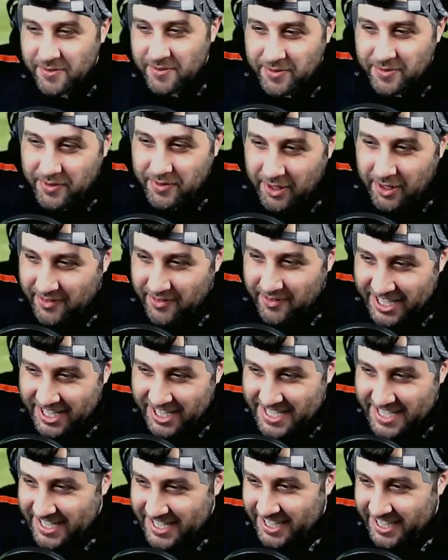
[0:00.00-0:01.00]
What am I
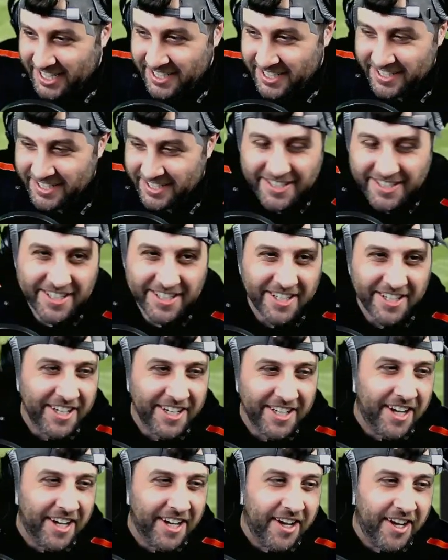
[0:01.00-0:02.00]
seeing?
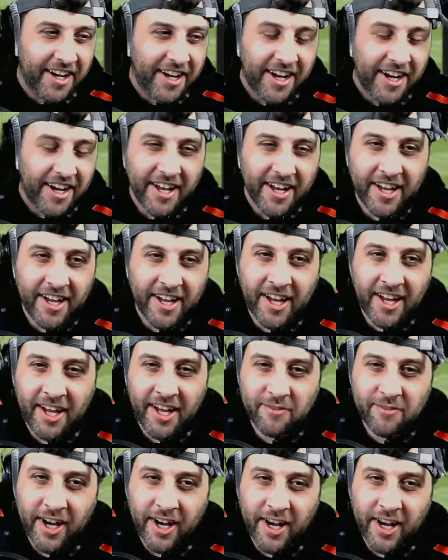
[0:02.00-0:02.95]
Right,